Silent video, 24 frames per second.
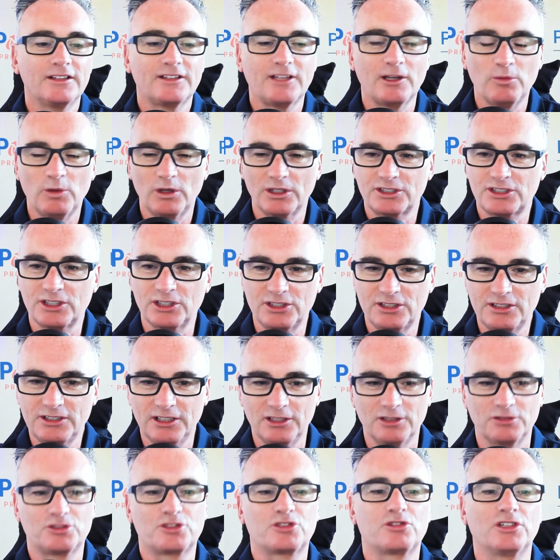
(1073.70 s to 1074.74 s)
They want to
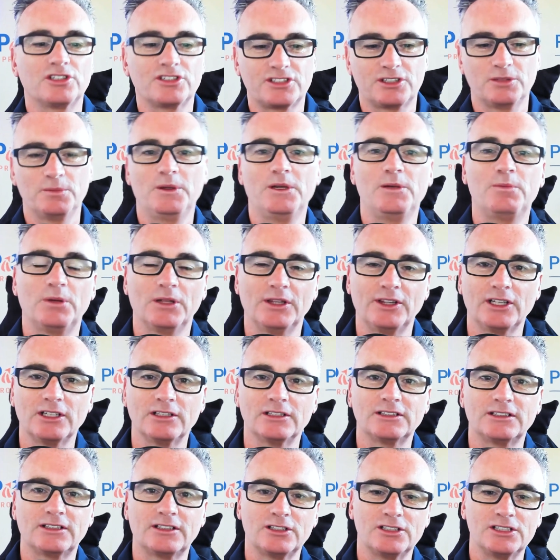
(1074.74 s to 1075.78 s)
you know trust the people
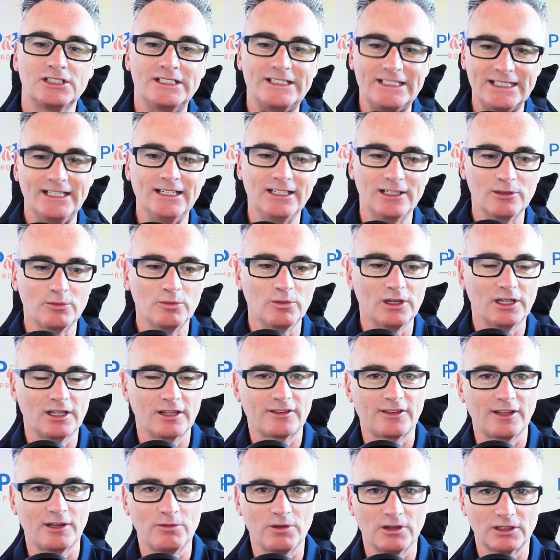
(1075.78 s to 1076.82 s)
they're they're dealing
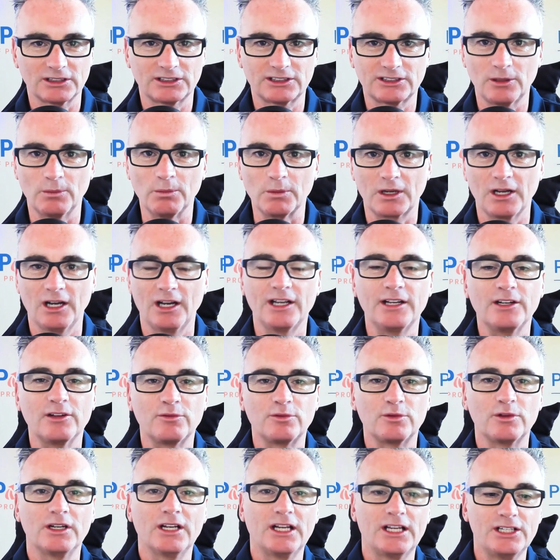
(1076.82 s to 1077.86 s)
with. They want some kind
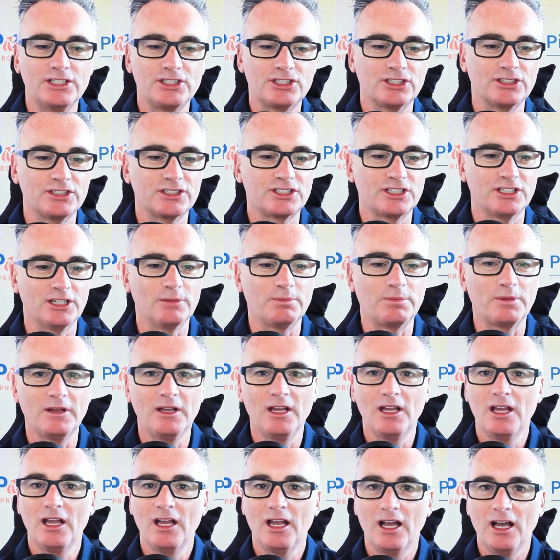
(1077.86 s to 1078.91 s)
of relationship.
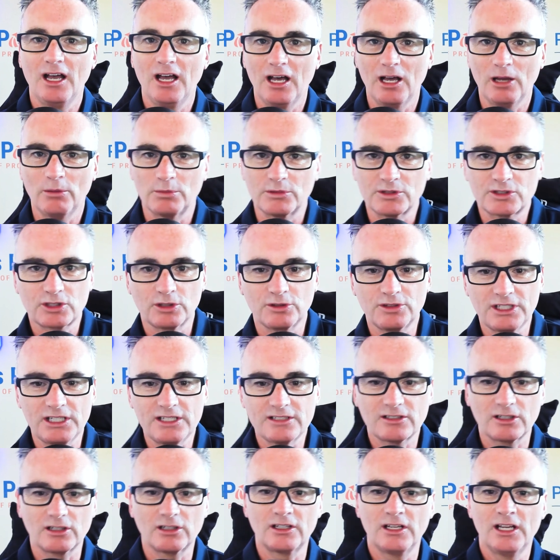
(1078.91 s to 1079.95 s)
Um, so
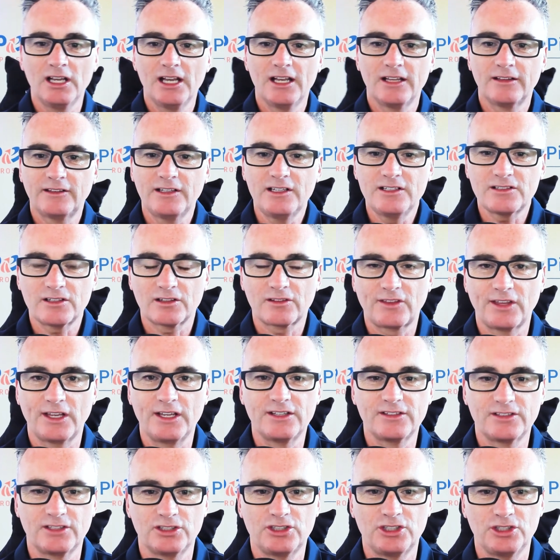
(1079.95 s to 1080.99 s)
these are these are
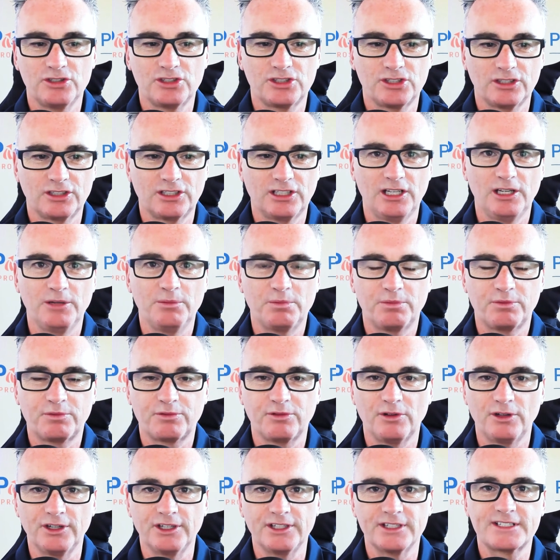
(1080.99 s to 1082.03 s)
things that you should keep
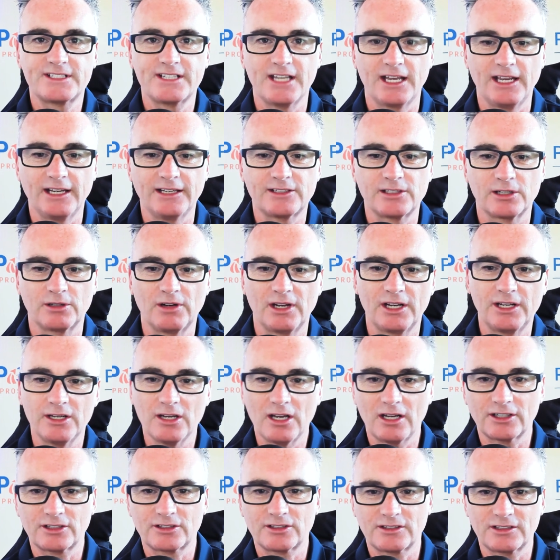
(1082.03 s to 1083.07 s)
front and center, and
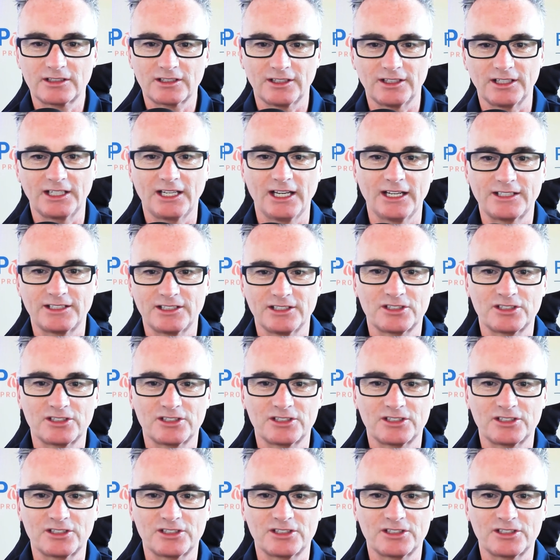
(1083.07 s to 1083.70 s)
not kind of get